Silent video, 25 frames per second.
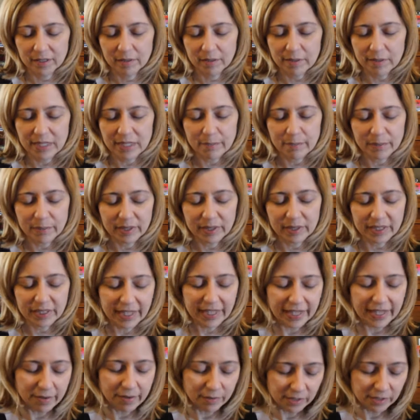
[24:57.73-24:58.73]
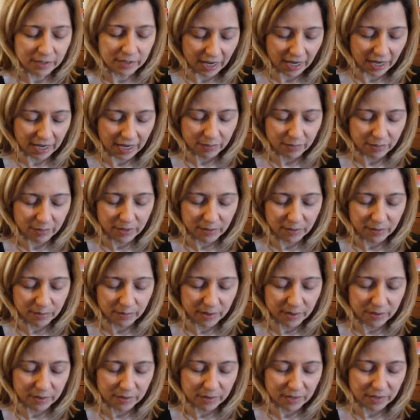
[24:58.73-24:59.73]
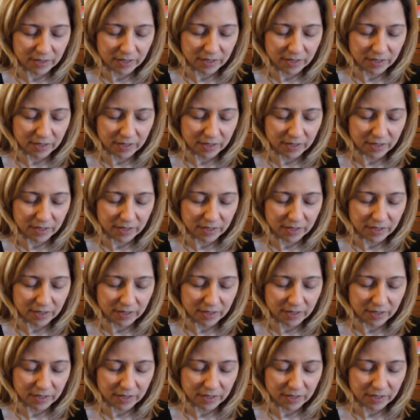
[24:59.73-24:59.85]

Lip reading: We can play outside with our brothers and